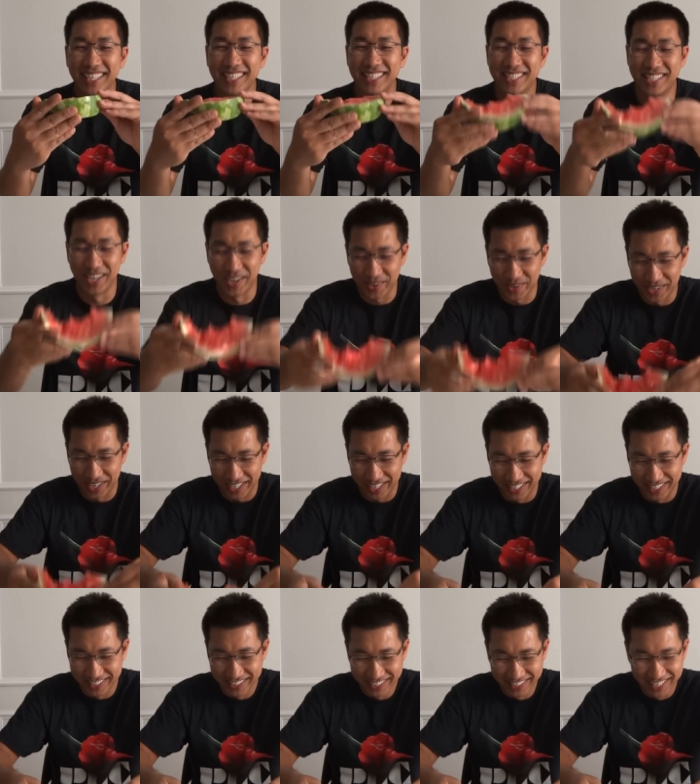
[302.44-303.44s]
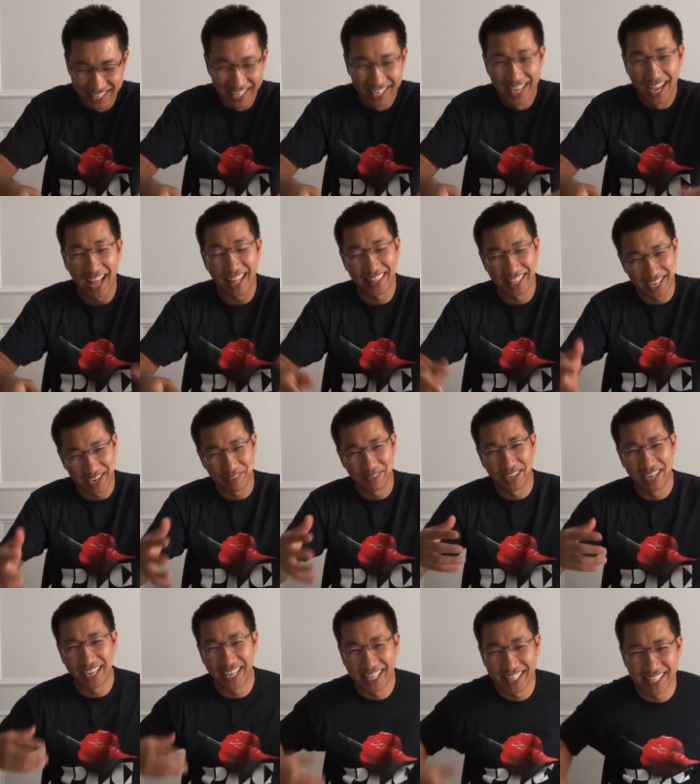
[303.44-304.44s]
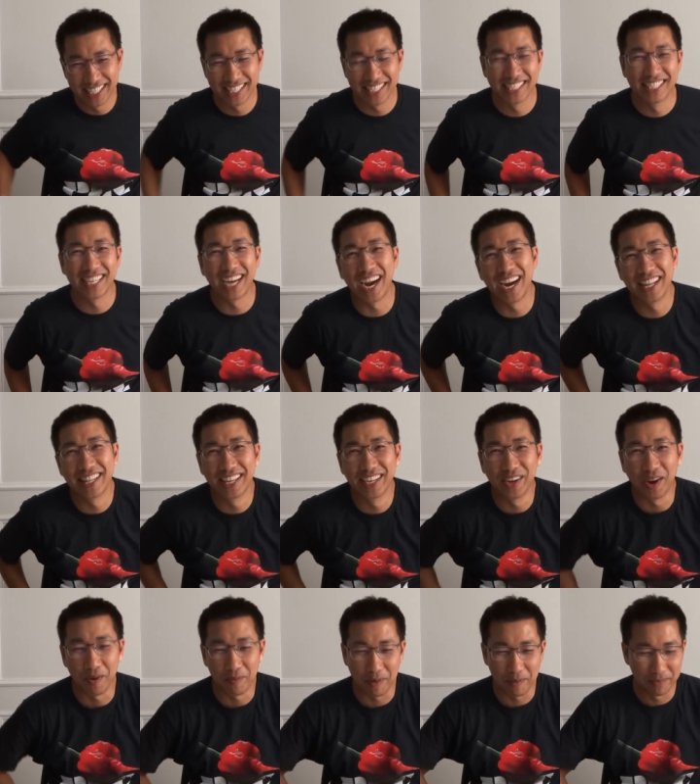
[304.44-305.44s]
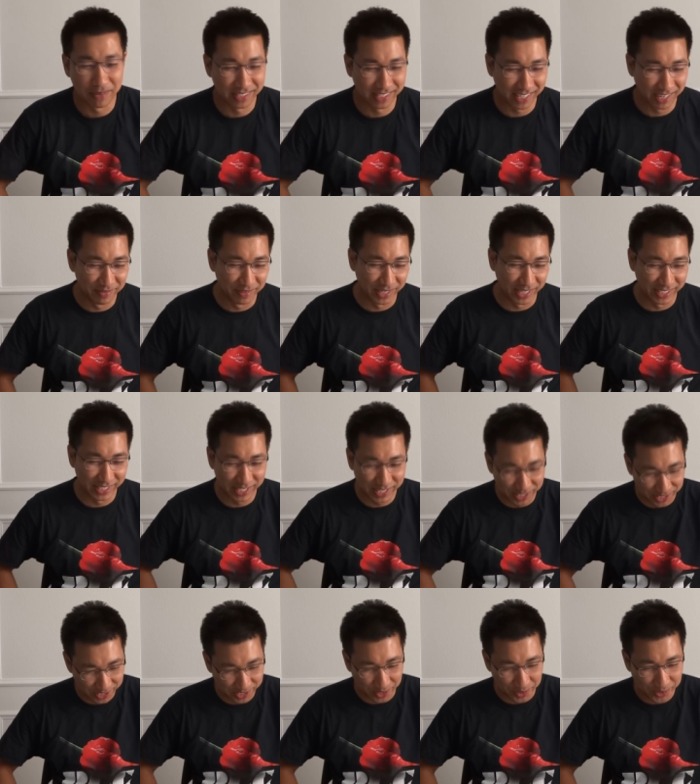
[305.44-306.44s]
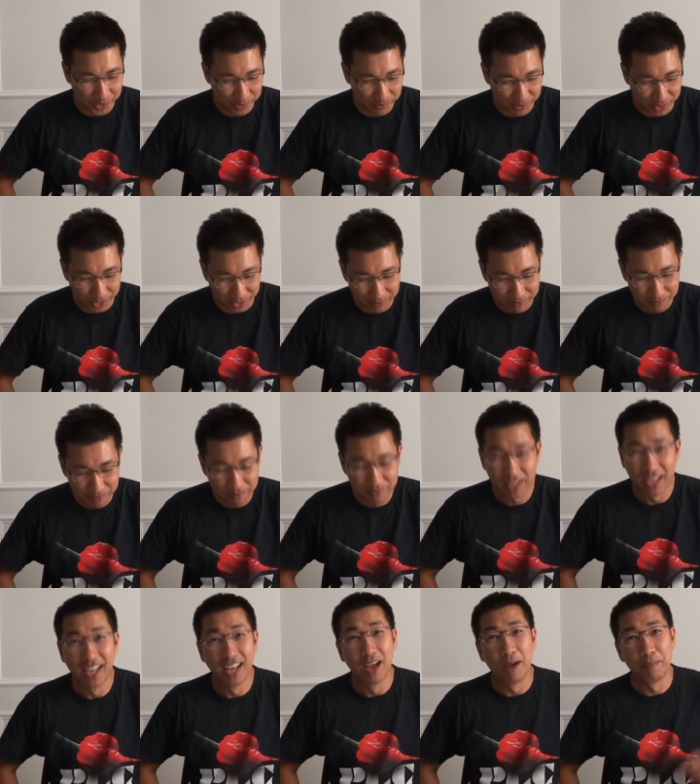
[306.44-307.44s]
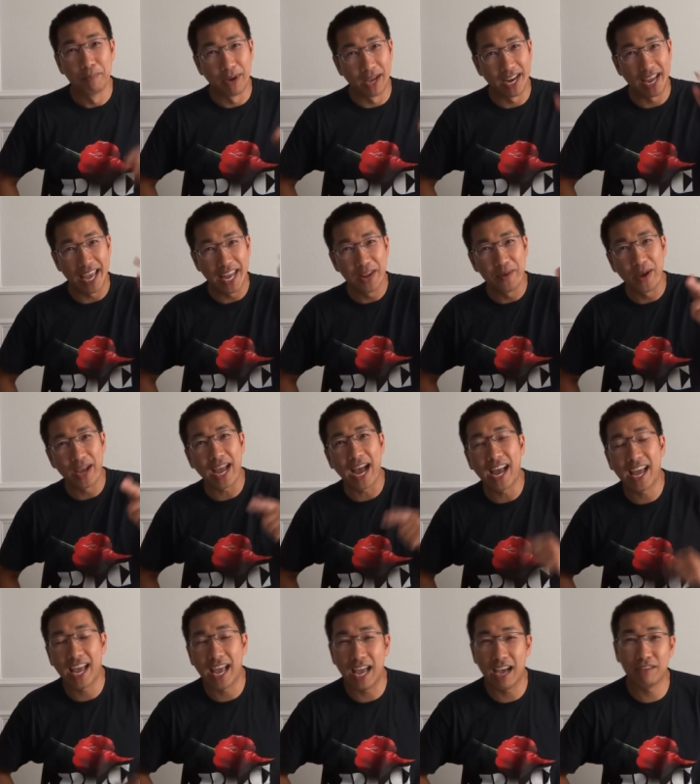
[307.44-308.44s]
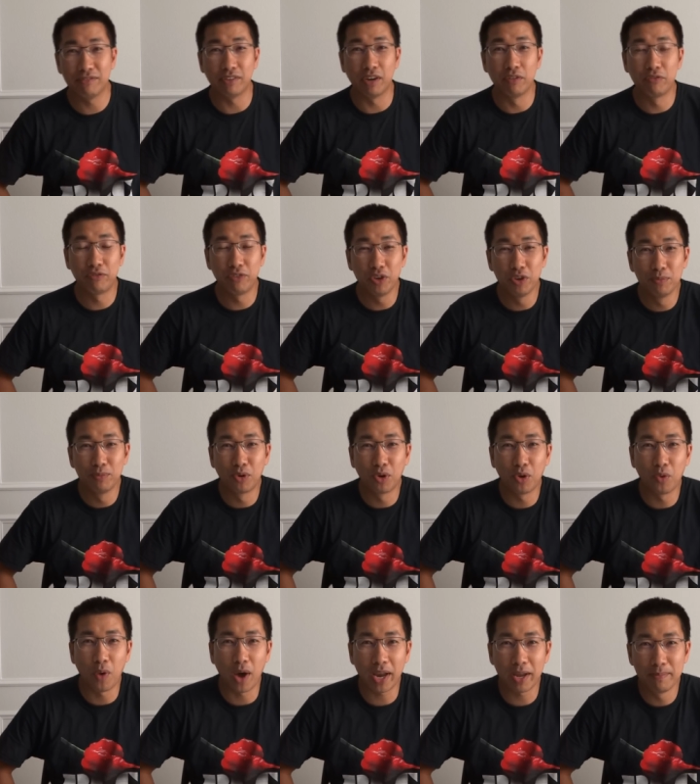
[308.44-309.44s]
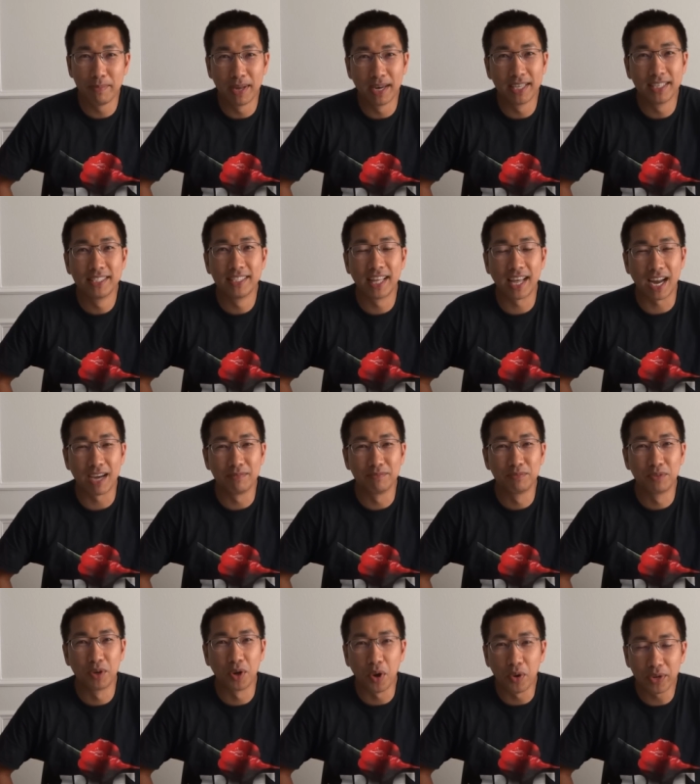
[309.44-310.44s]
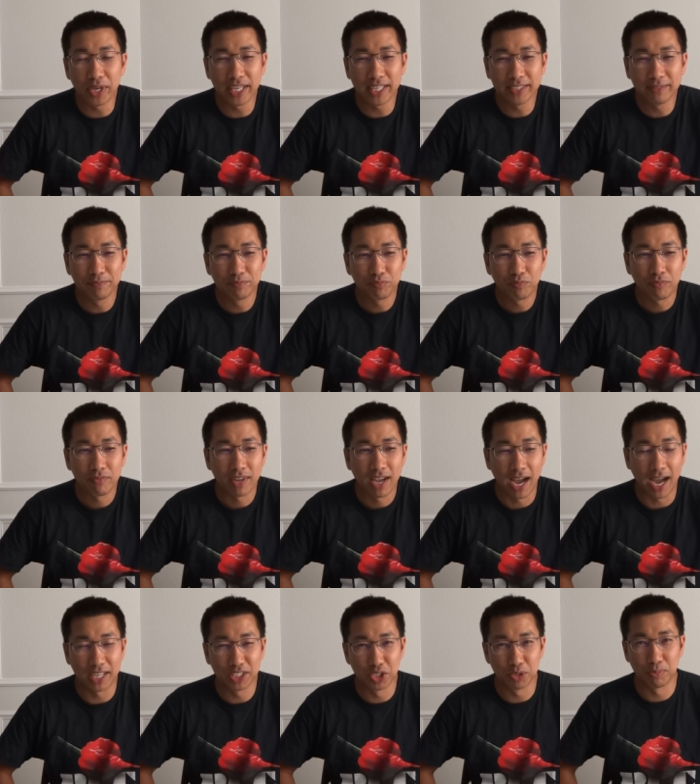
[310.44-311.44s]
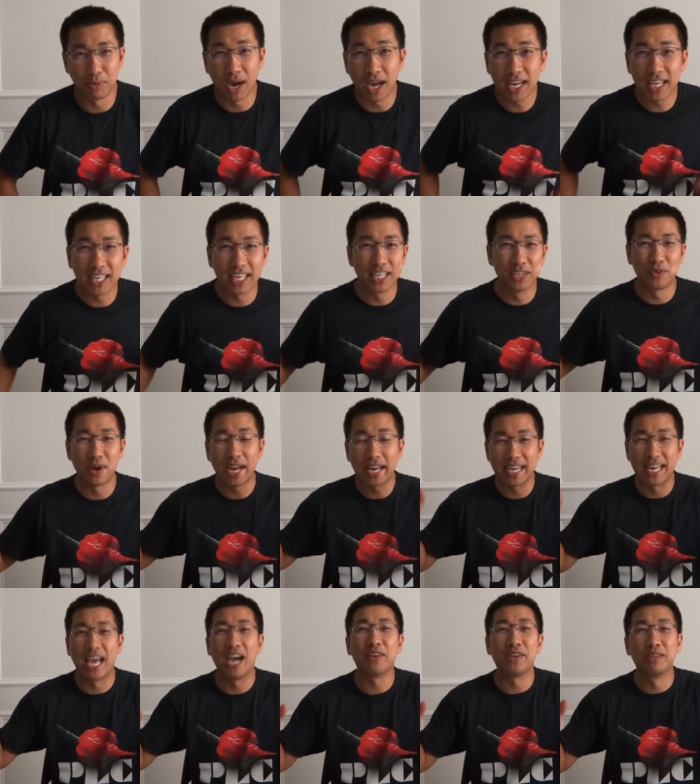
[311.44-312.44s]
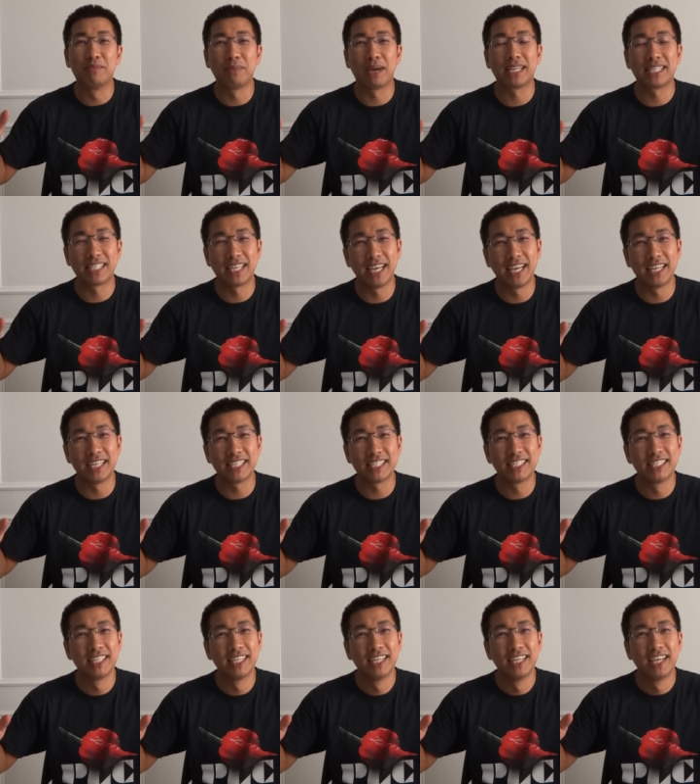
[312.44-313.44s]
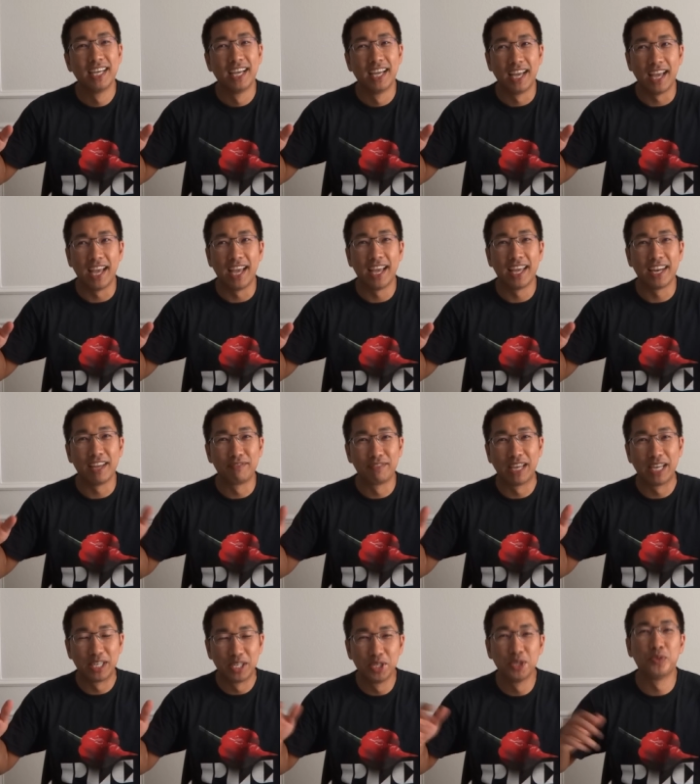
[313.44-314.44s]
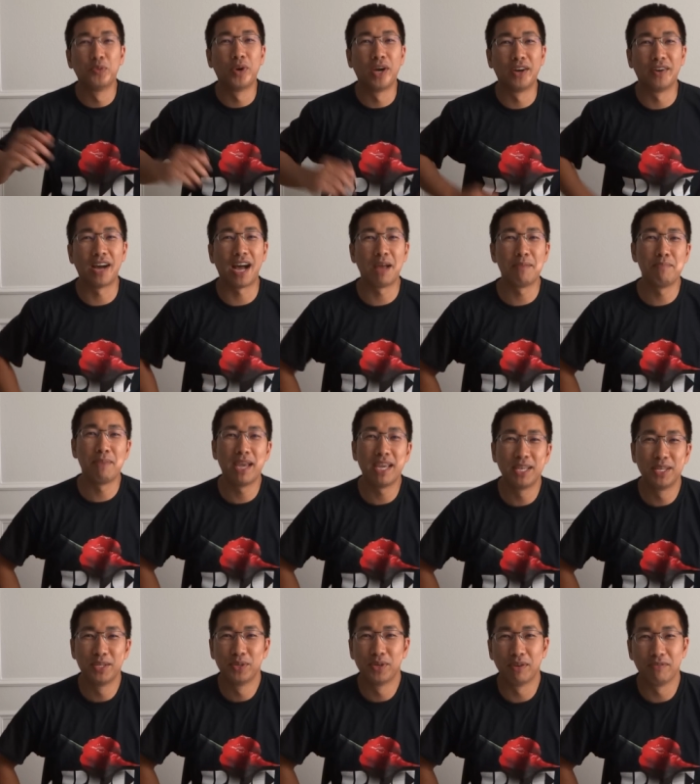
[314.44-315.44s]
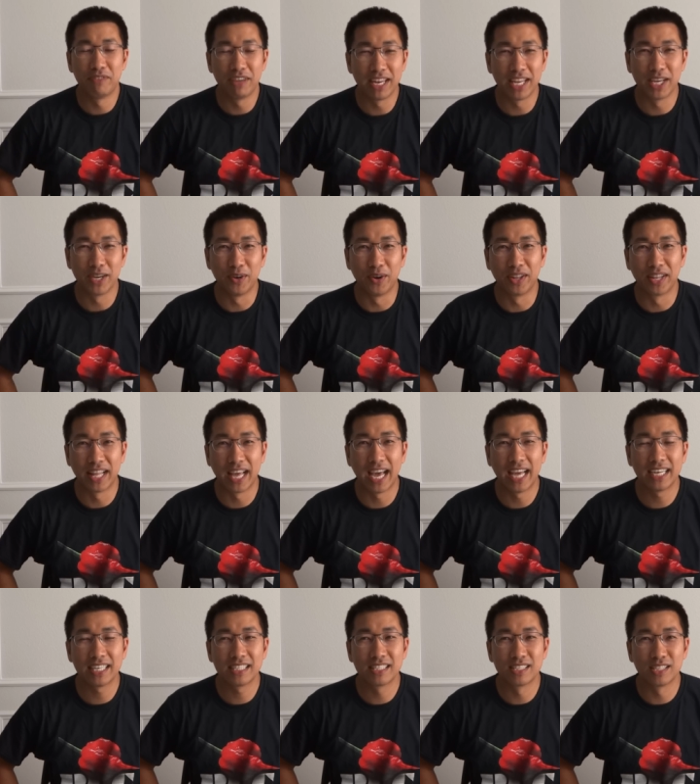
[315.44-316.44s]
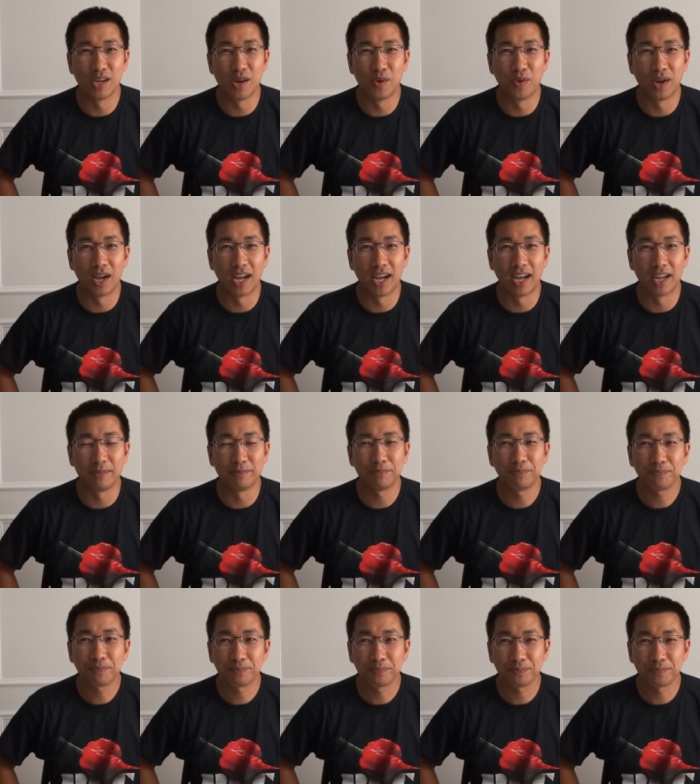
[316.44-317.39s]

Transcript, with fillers: So uh, I think I'm gonna eat this entire thing all by myself because it's so small. But uh, anyway, I have a few more watermelon that I'm growing hydroponically right now in my tent, and if they do well, I may do a video on that. So um,